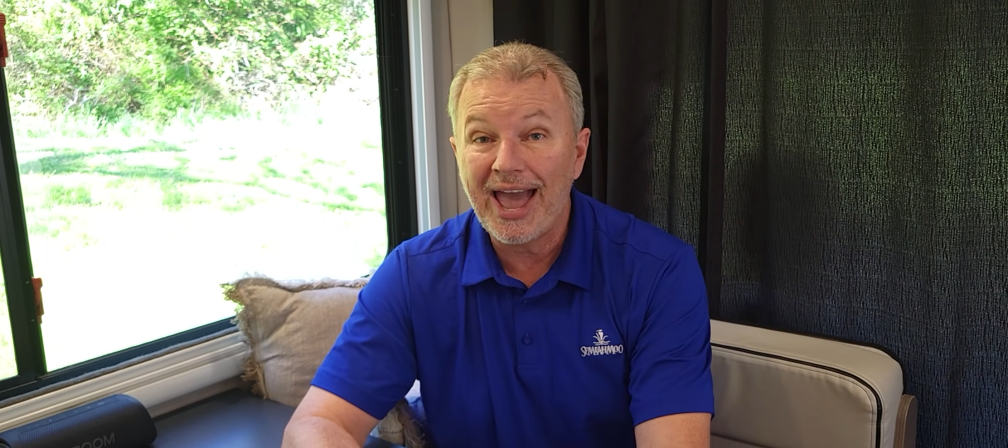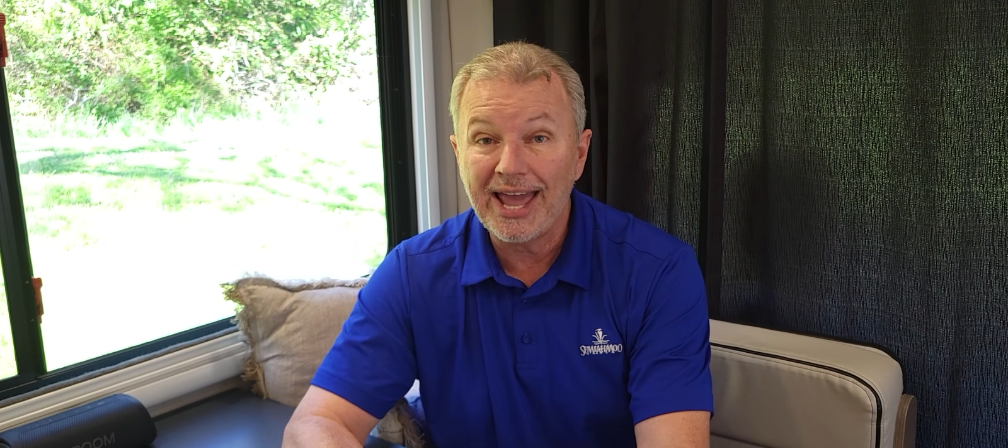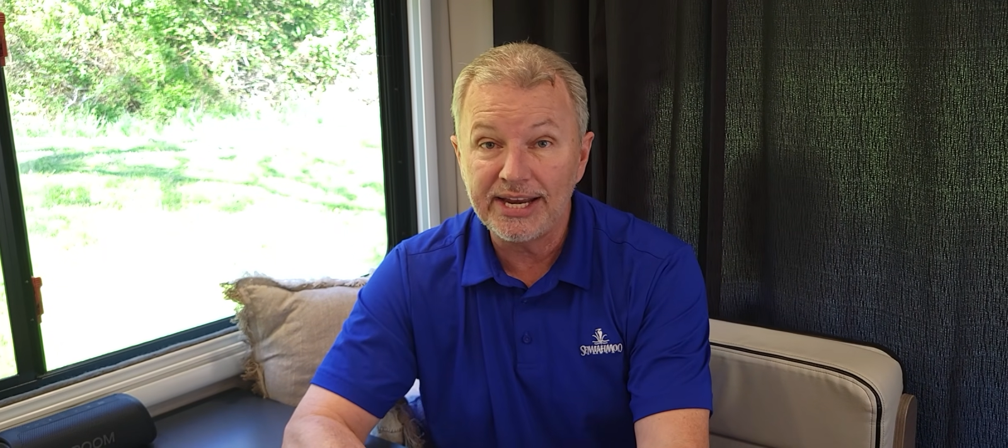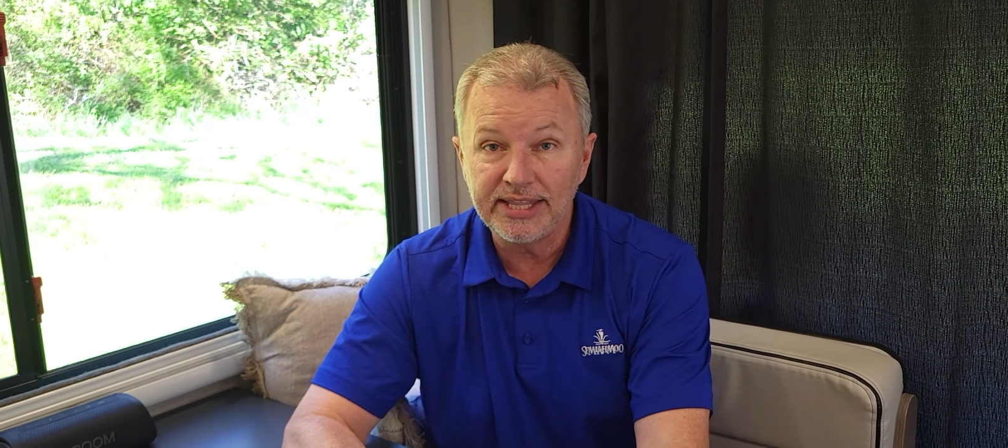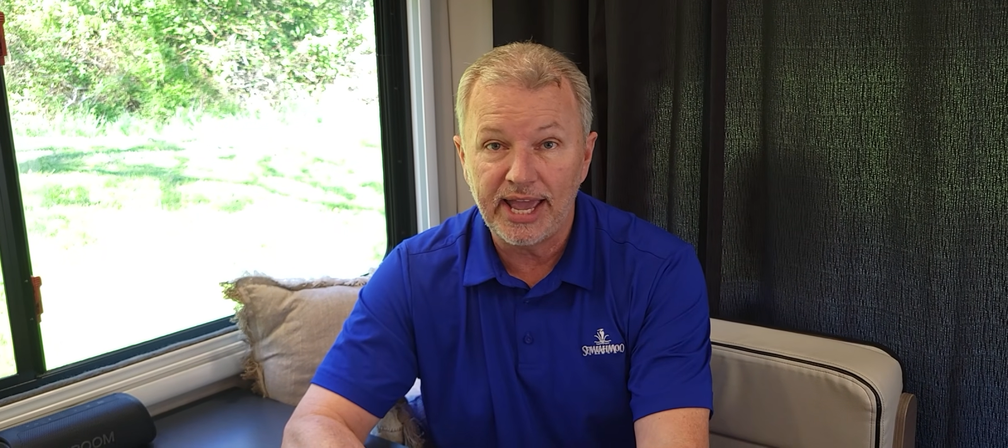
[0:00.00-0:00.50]

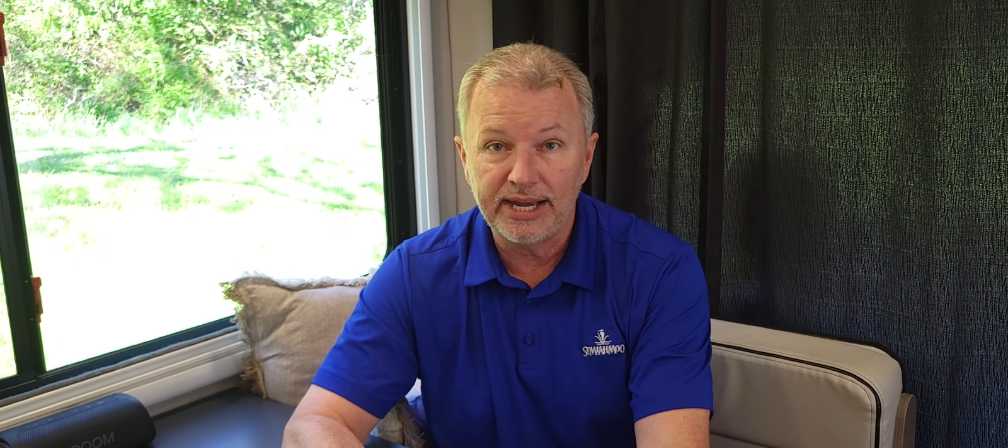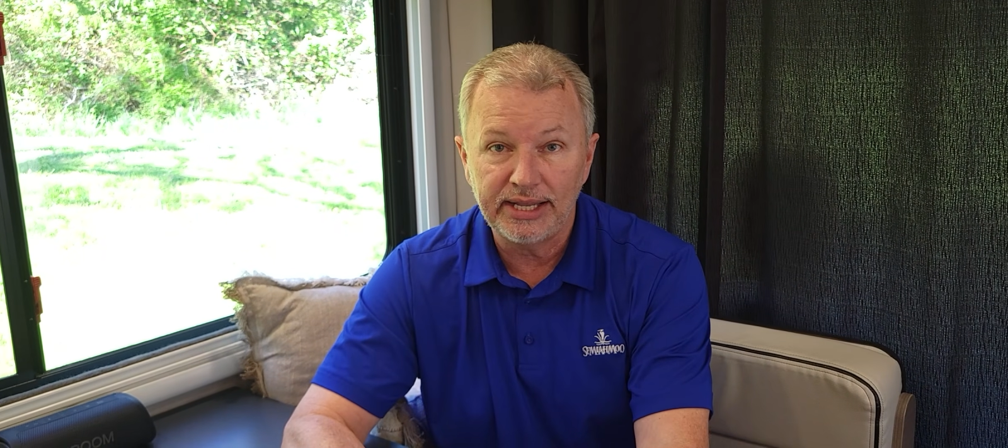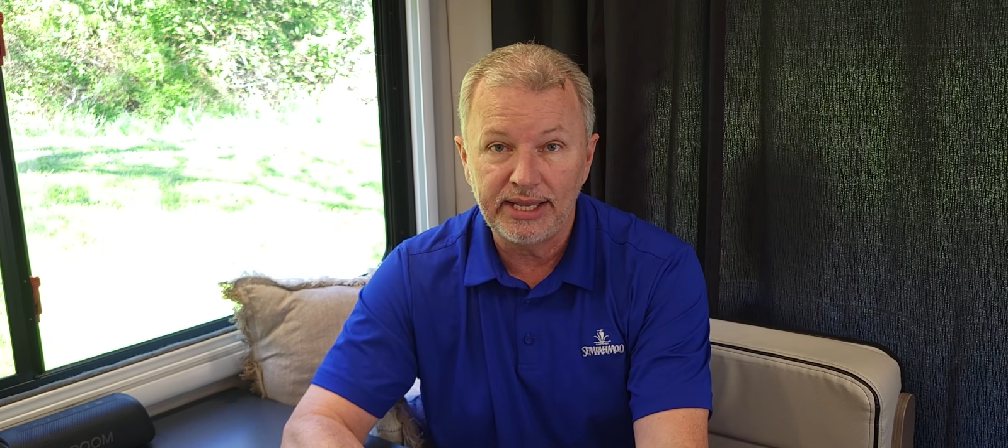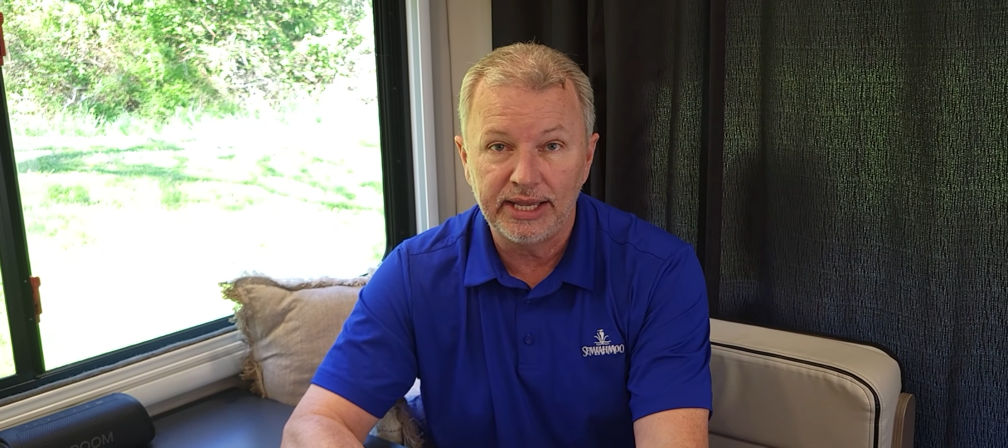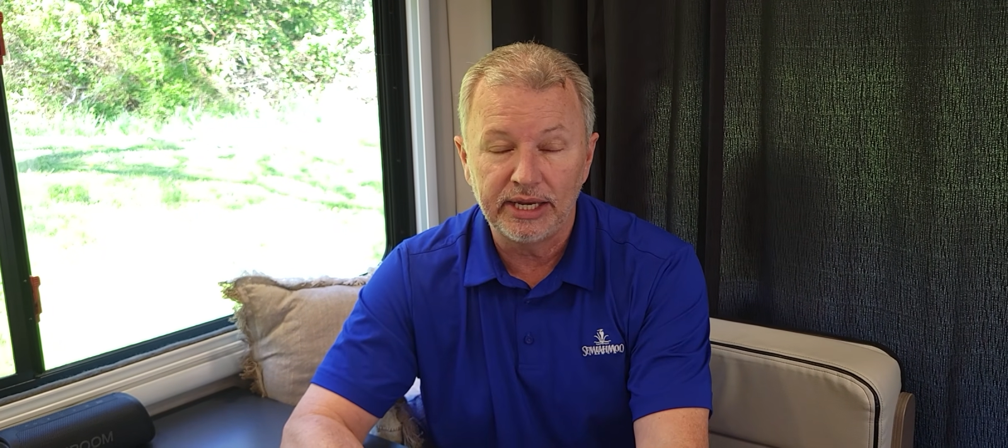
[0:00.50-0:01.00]
adding that
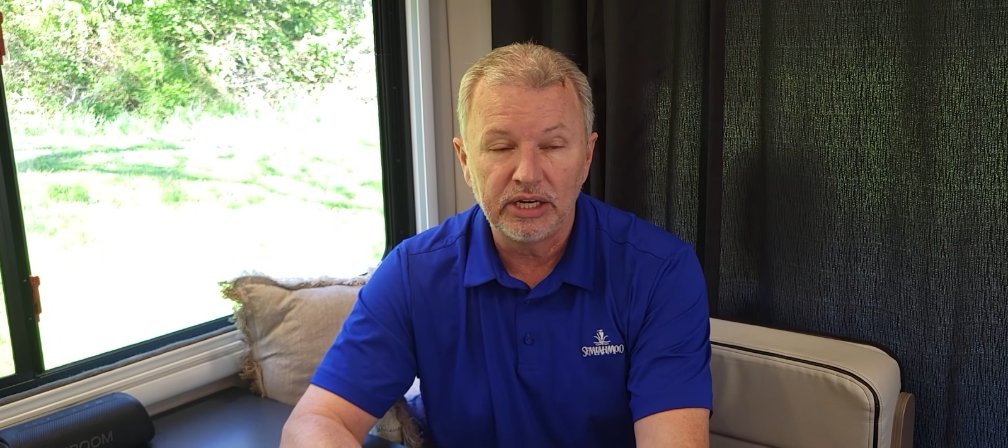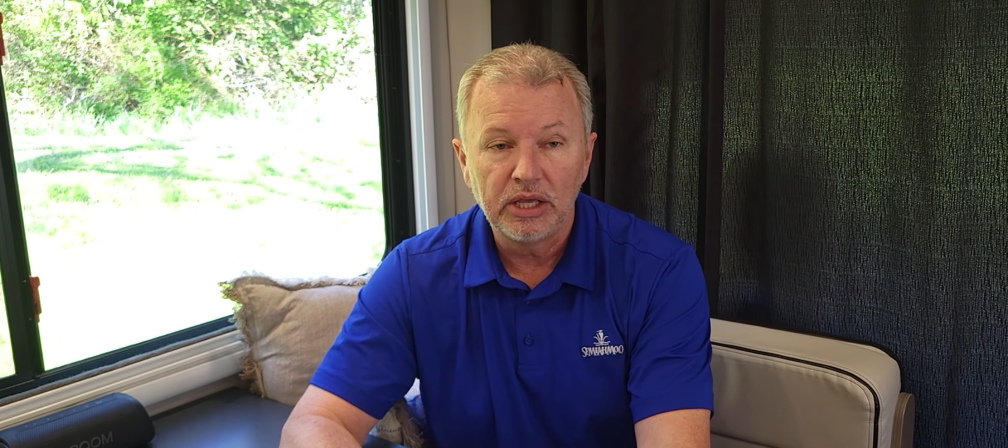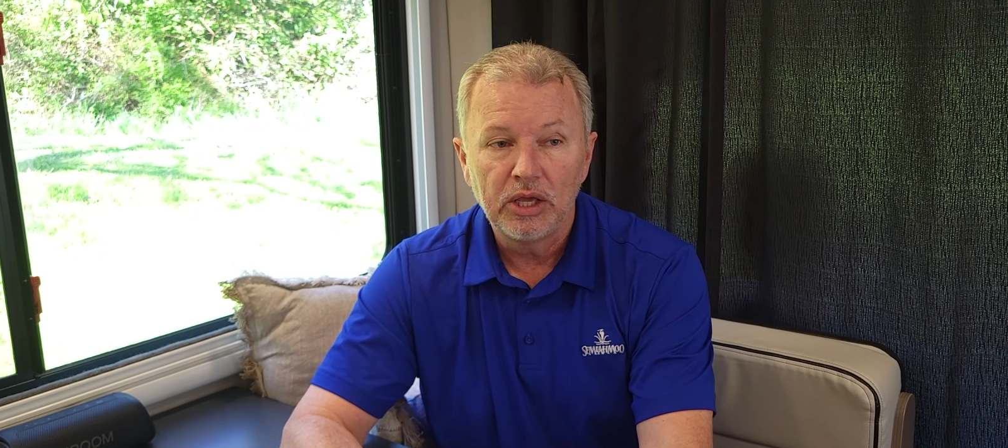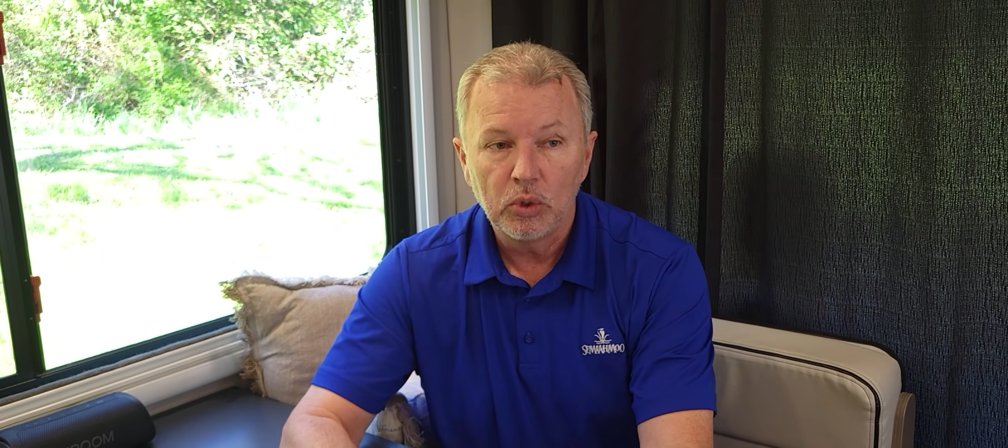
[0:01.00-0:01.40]
in.